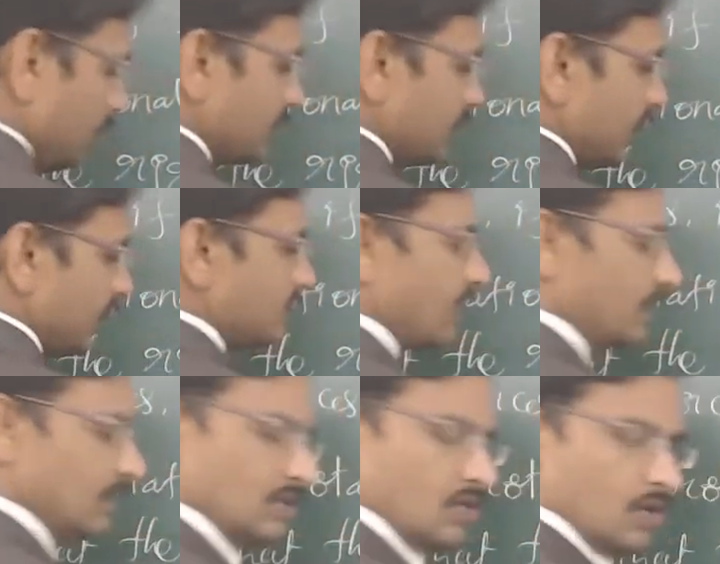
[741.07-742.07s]
this
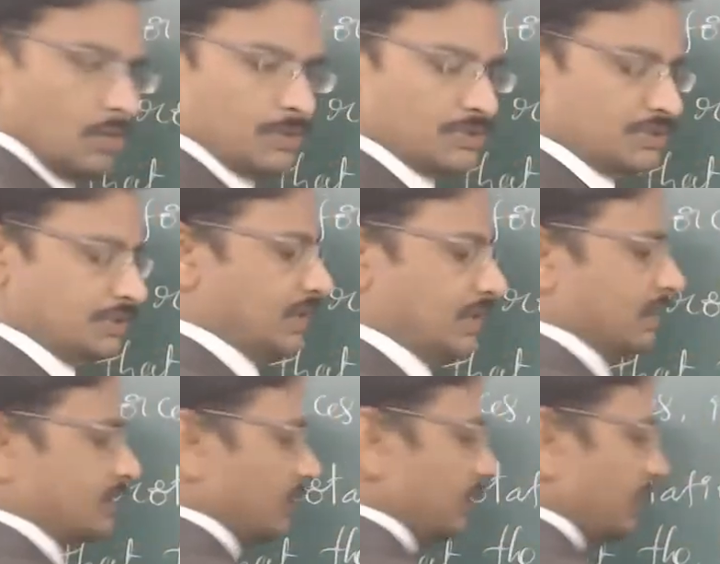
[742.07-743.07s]
exactly in the opposite
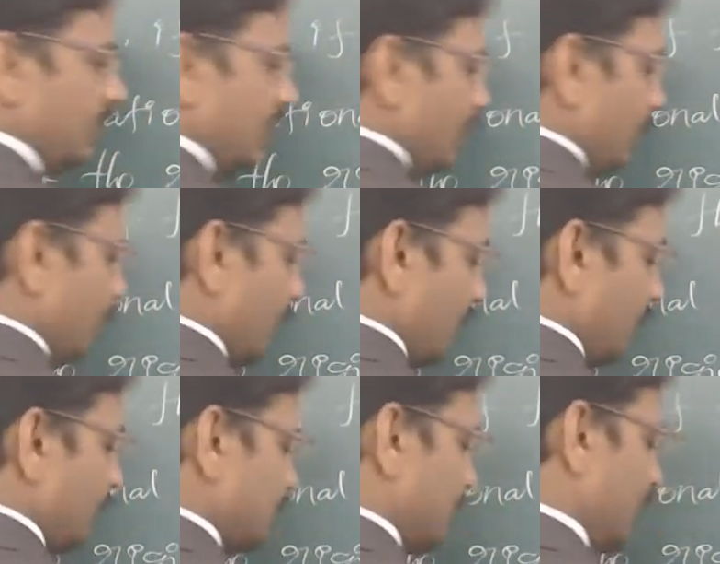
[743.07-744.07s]
direction, but
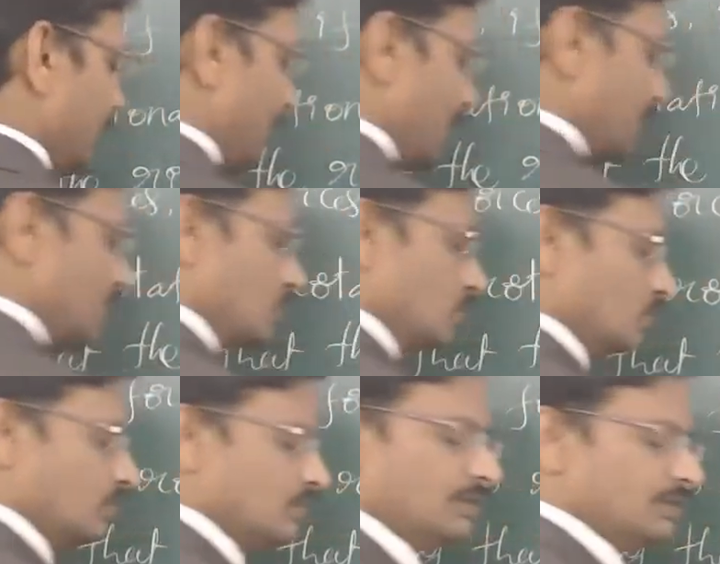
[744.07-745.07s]
of the same
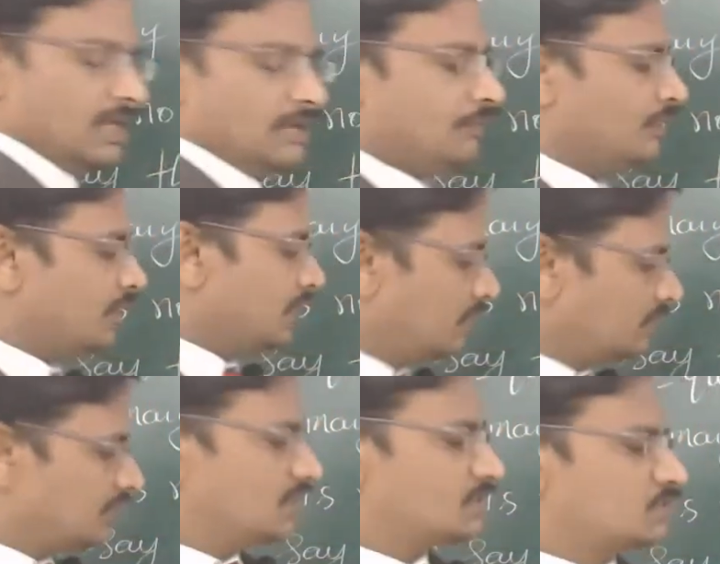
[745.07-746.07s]
magnitude, then
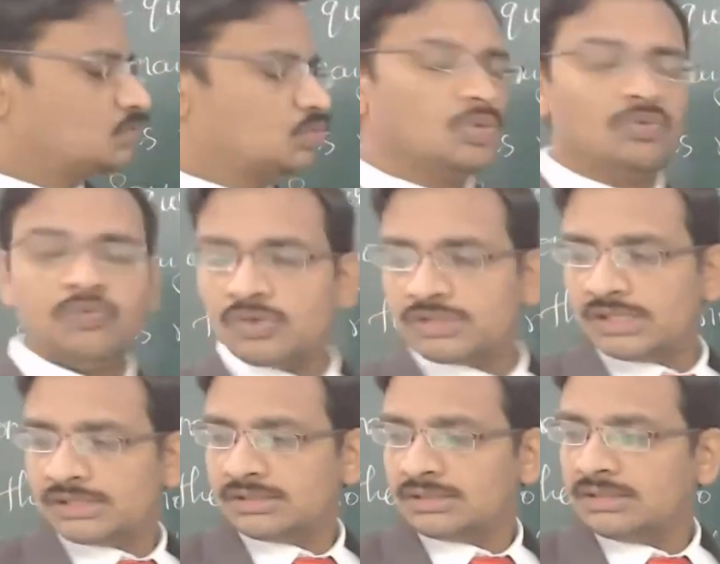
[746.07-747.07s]
these two
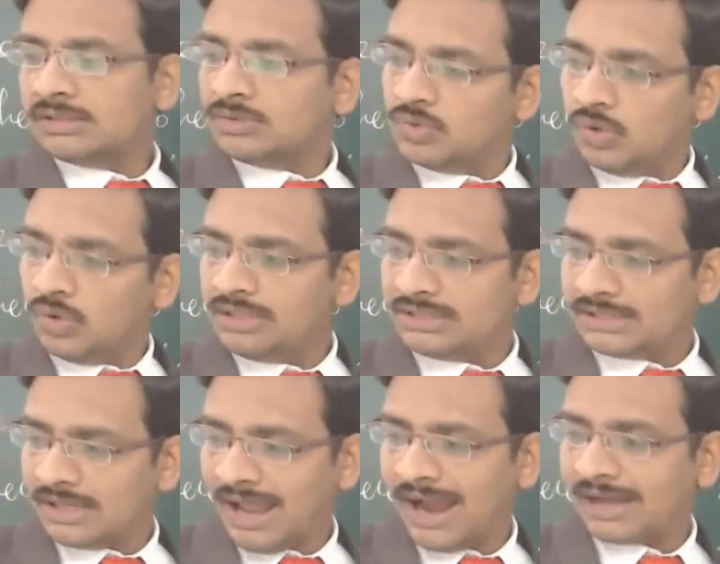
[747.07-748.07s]
forces, though these
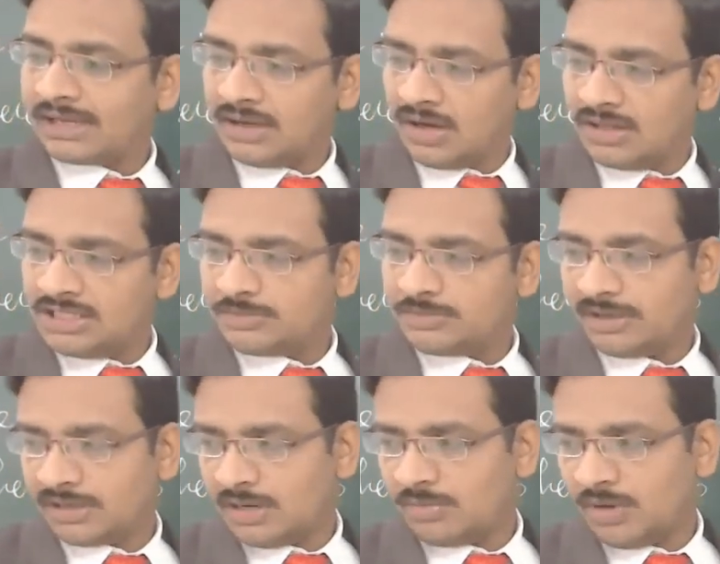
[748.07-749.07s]
are acting on this
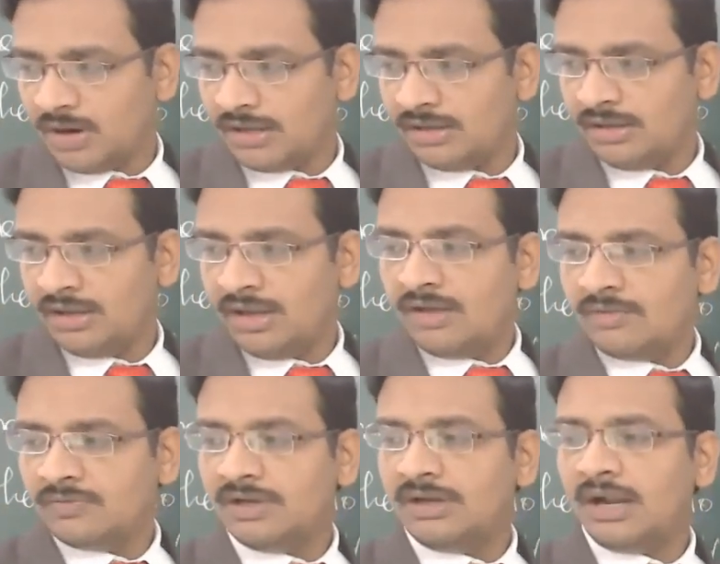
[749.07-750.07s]
particular body,
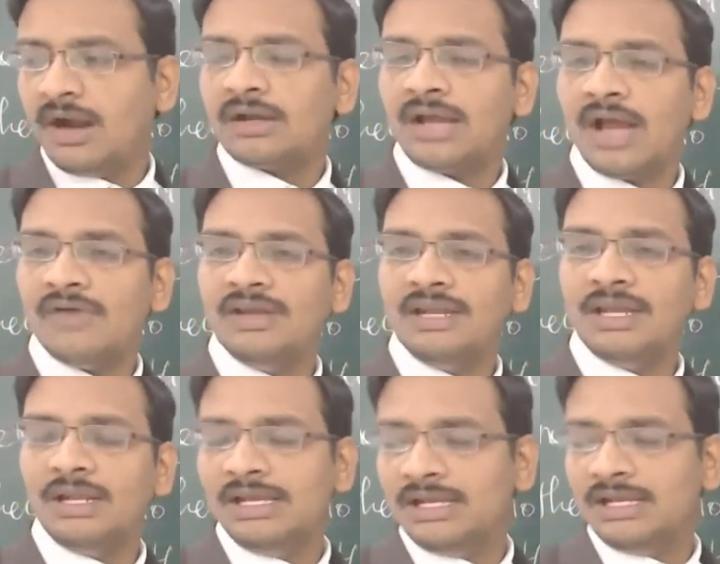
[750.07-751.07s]
will not have
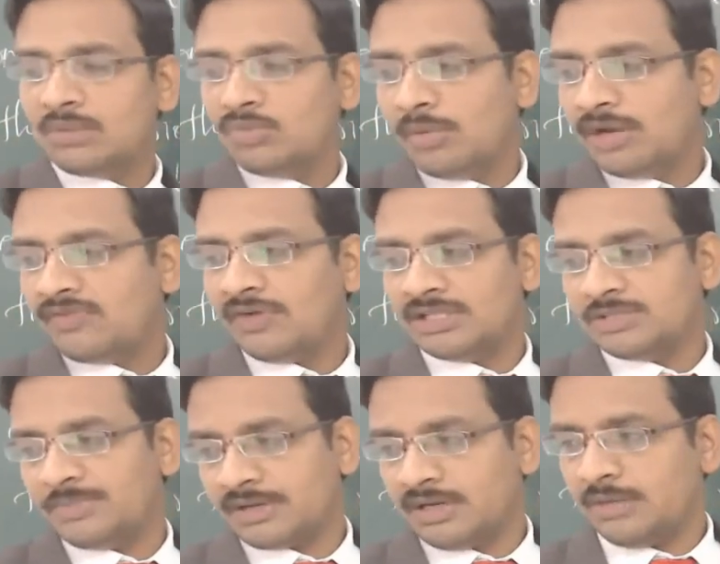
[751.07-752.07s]
any linear moment for this
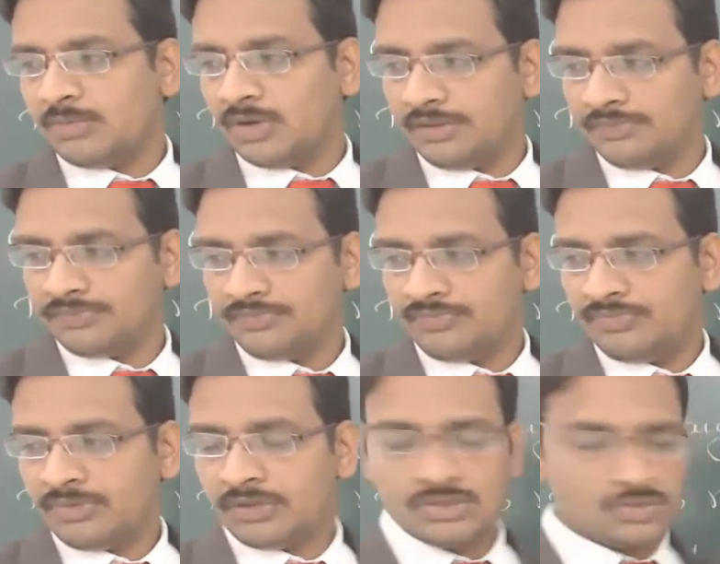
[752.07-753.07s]
particular body.
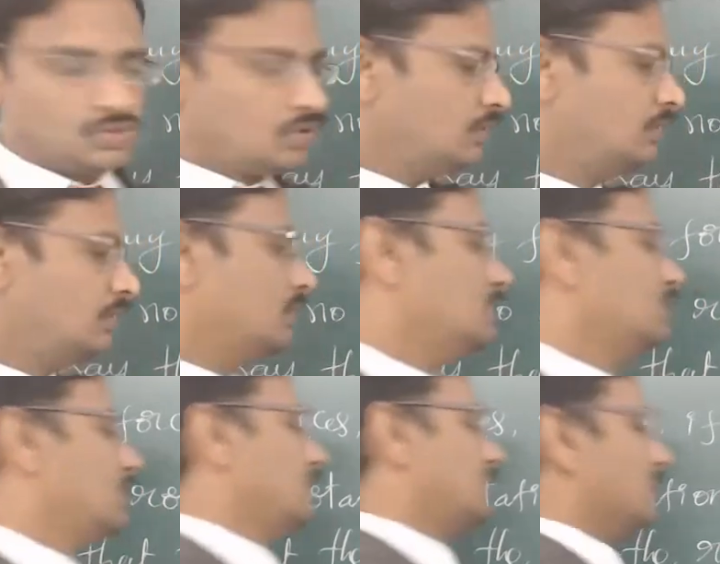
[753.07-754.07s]
So
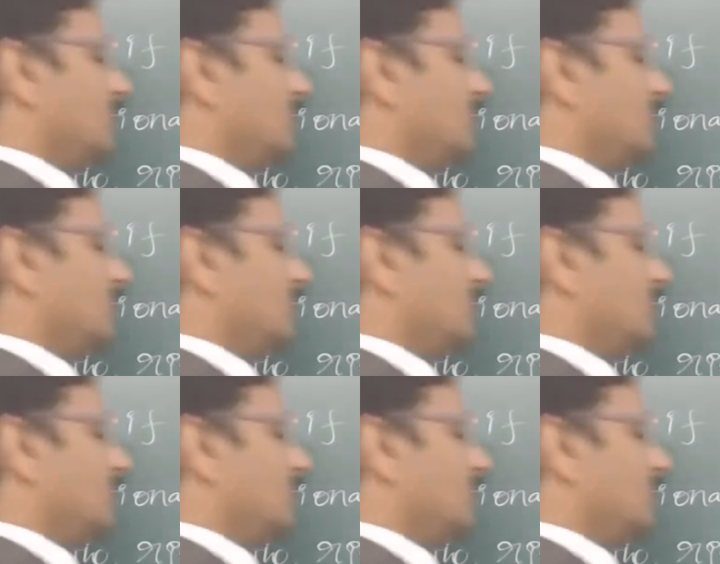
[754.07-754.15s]
this is